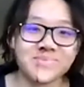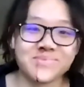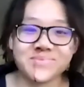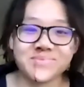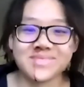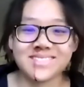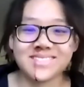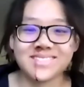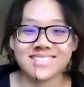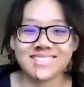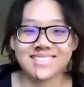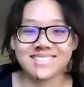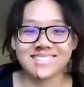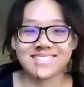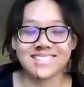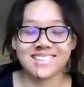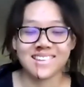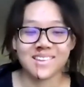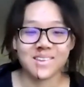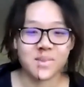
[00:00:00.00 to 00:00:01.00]

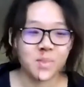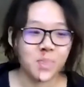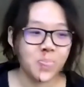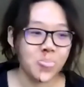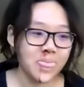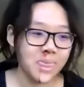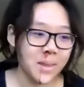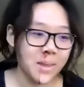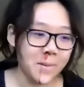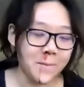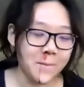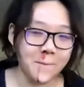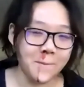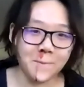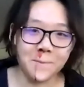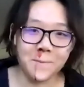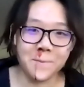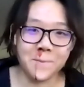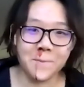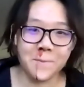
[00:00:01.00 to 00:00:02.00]

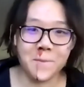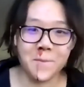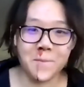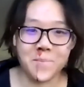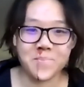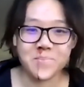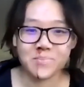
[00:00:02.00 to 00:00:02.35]
Nothing is said.